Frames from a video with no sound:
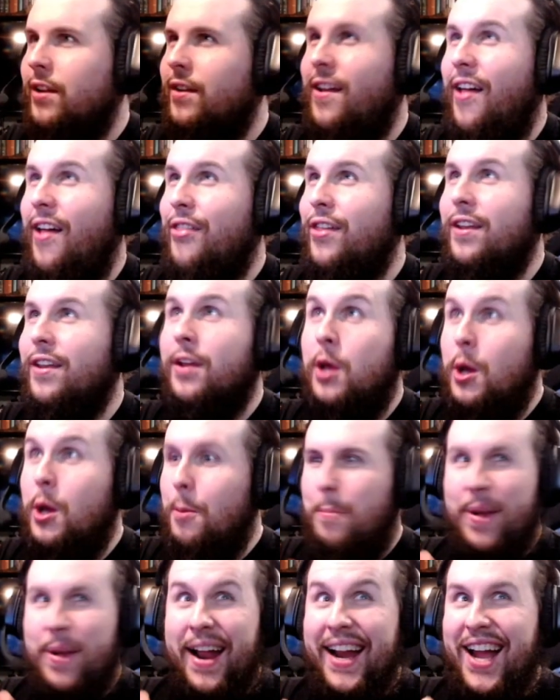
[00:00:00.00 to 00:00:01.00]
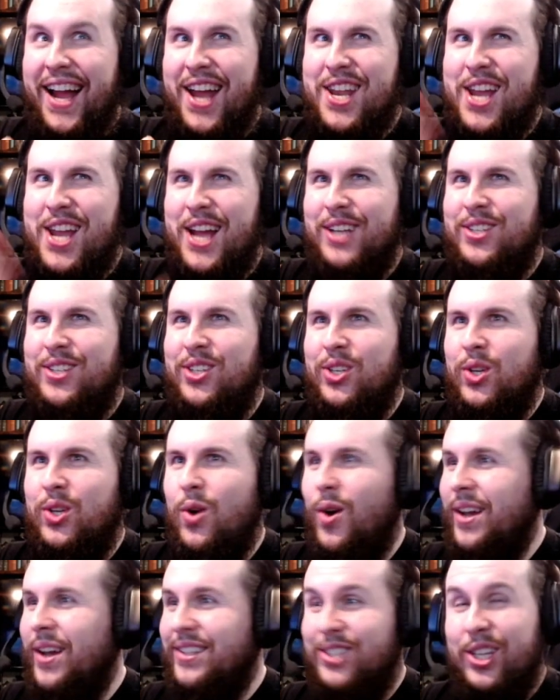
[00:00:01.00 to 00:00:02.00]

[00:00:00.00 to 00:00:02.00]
Nothing. But I got 19 coins,